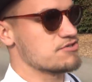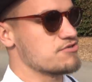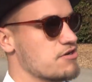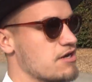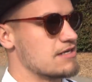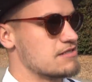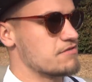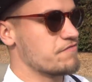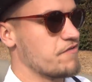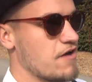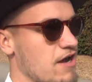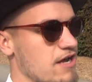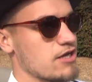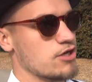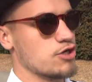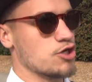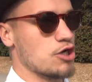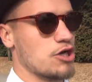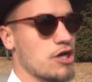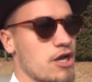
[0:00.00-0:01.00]
trying to find a
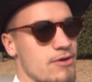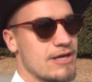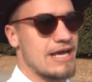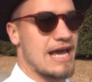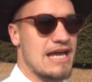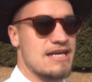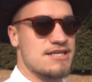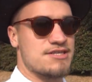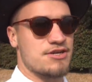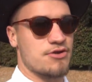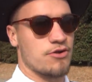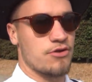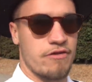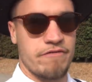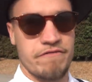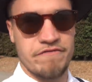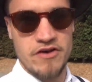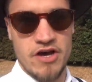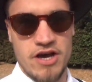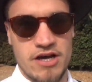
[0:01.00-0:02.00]
good location on the
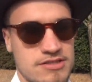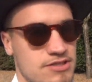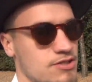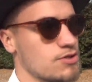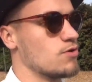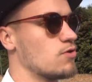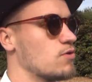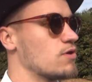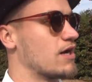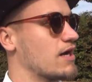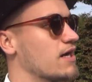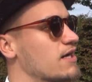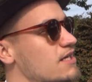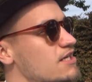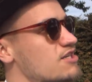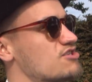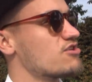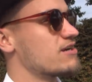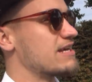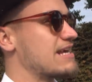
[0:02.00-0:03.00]
first corner,
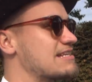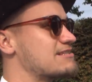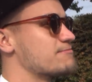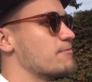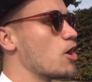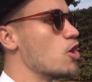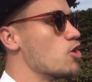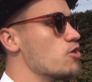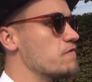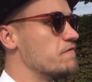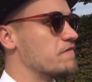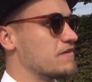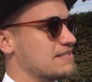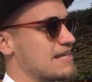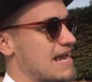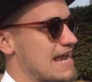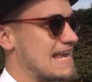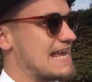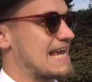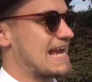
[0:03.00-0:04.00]
trying to get some
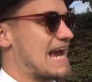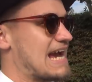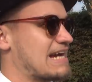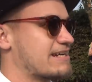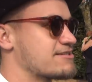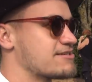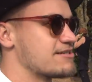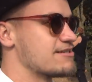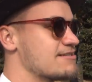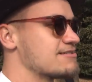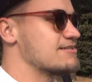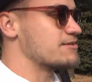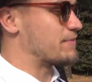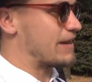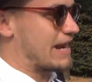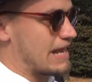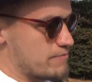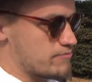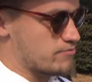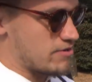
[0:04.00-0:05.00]
overtaking action, some
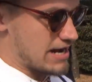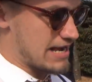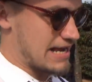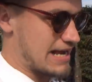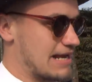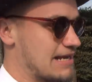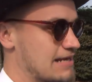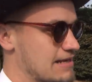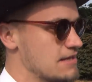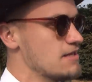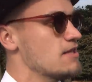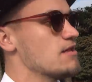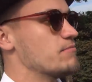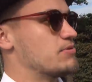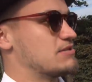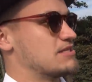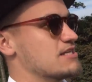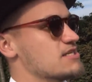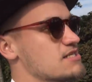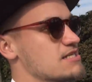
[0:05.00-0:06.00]
late braking,
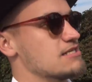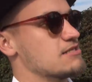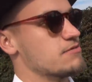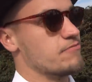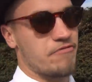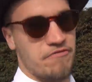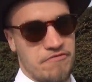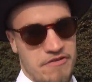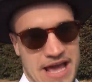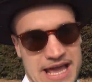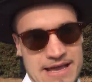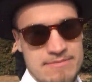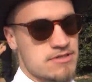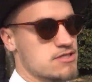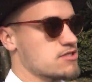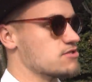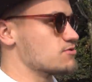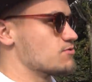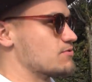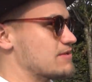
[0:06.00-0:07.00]
potentially some flames,
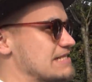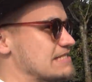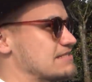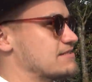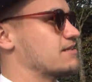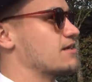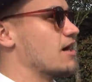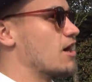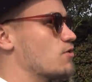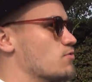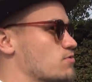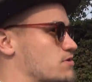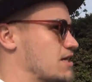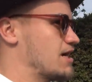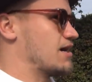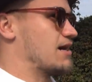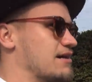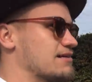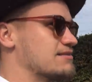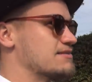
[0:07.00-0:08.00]
because all these old
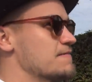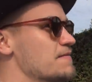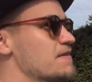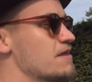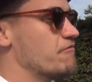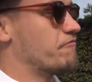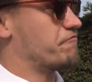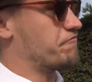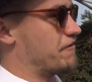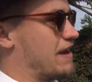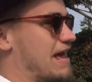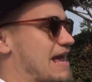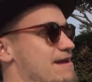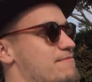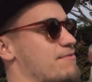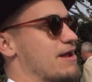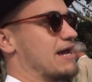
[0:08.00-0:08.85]
cars flame